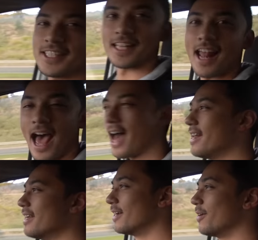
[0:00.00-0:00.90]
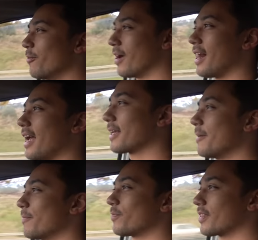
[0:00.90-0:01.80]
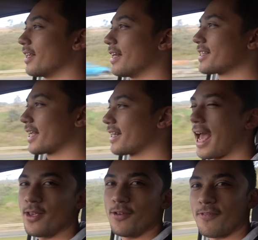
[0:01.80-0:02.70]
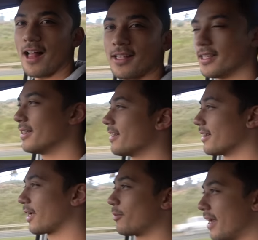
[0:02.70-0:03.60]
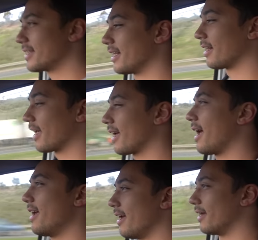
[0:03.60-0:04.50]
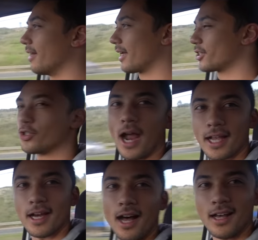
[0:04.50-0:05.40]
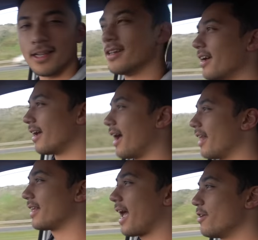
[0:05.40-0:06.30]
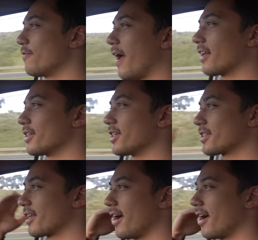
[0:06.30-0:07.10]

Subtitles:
you seen that ad where like, it's like an AU Falcon, like racing like a drag car. And the AU Falcon just